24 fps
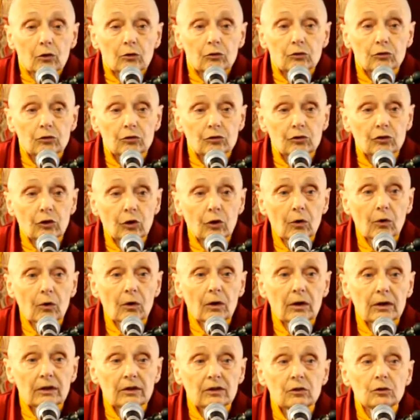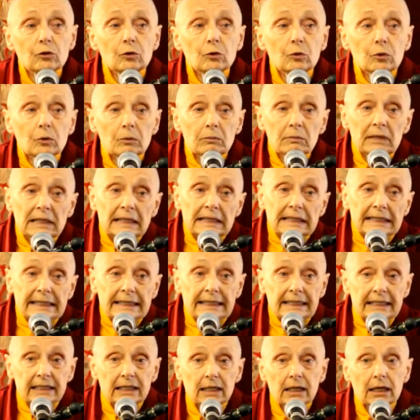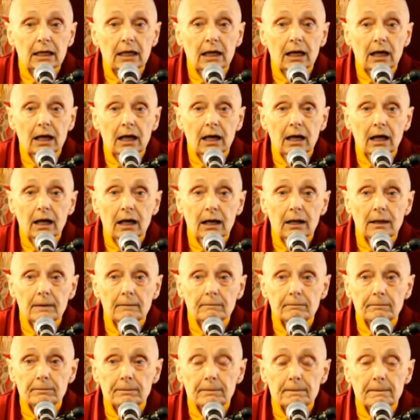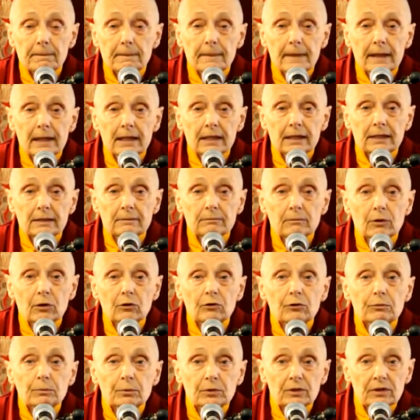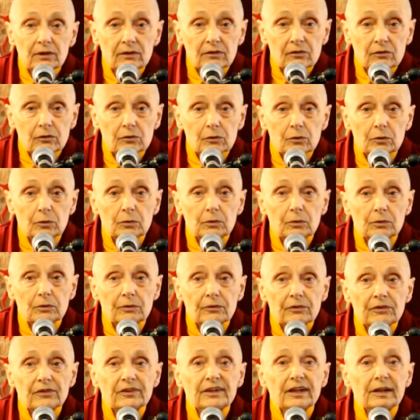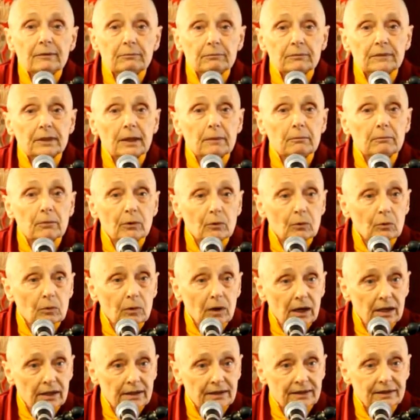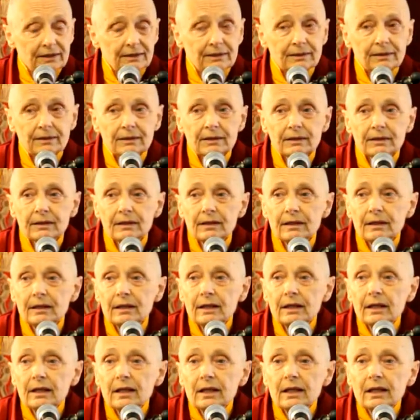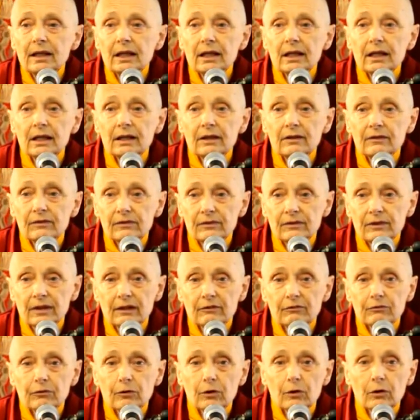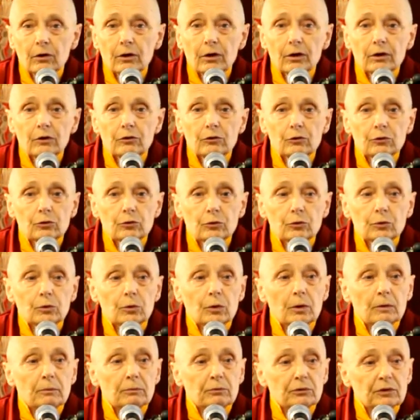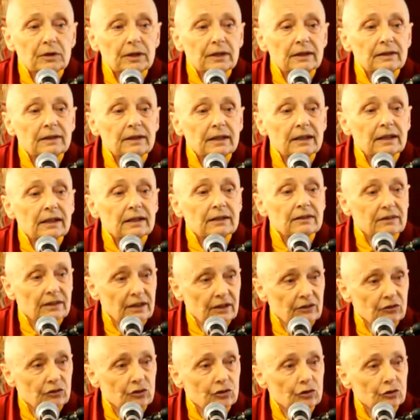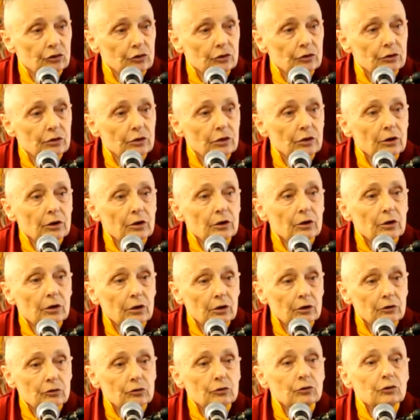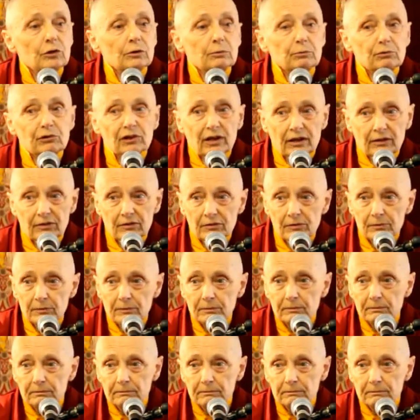So normally, in most Buddhist schools, step number one is therefore to bring the attention to the breath.